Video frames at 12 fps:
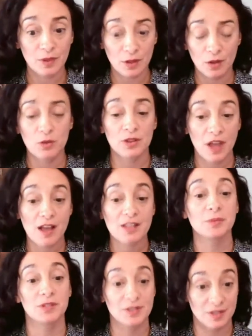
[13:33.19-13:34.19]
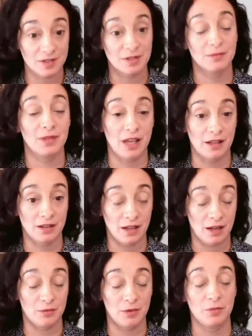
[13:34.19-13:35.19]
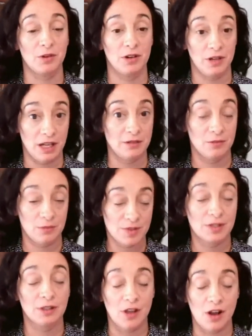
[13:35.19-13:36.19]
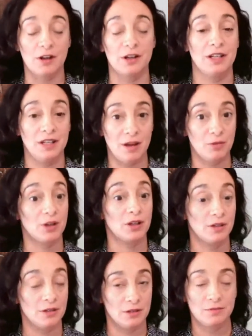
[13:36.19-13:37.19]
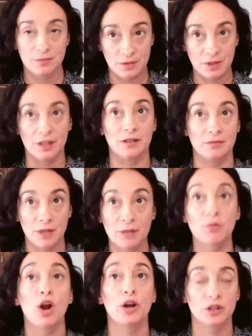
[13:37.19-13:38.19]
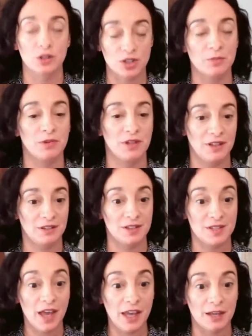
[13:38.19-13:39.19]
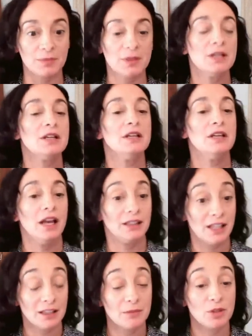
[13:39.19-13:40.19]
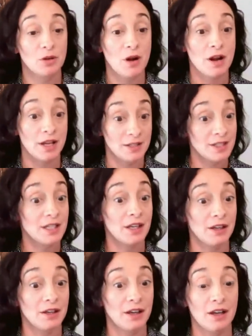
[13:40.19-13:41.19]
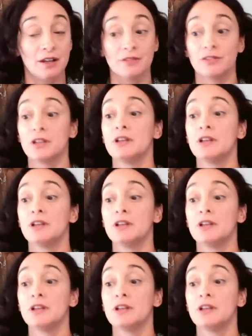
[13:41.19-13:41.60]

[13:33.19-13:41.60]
or the hospital system that we were and still are in network or in partnership with at the time, and let them know our idea of